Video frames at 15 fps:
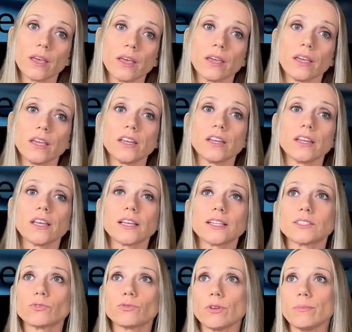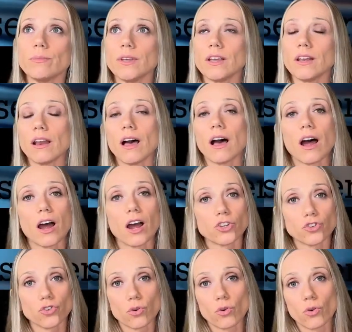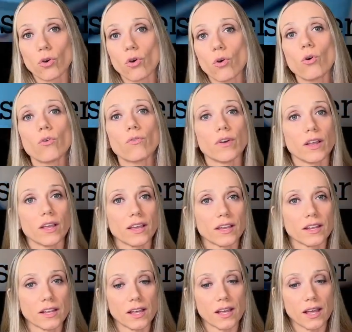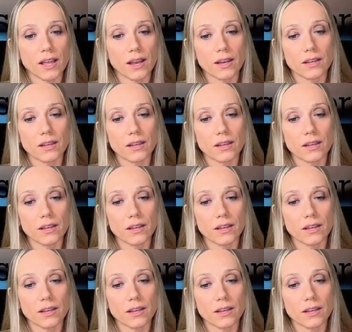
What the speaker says: In extremely large or oval canal,